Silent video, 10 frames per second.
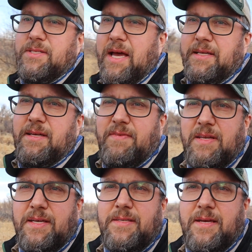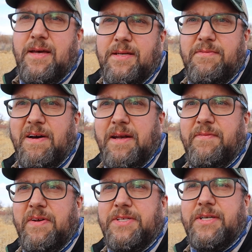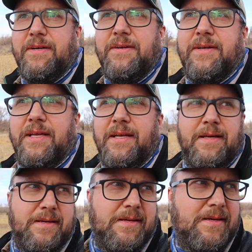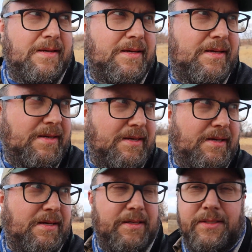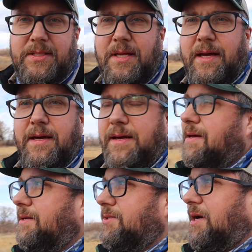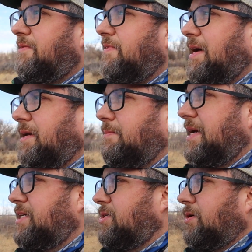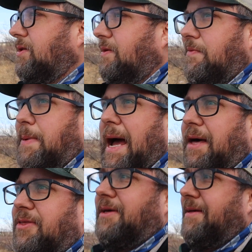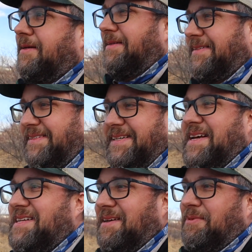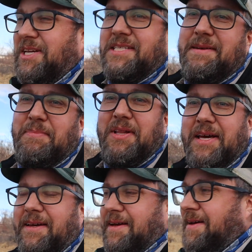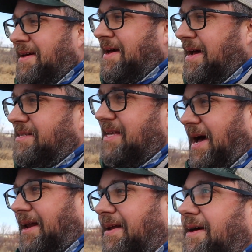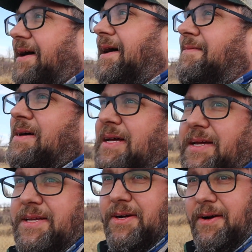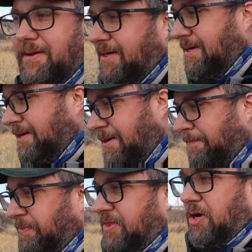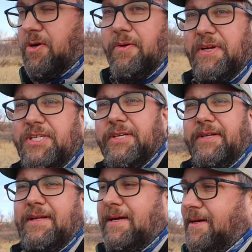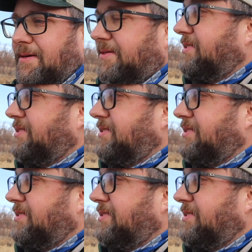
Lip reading: activities to find adventure. You can just like try to make a circle of a path. Something as simple as that in your local, regional, or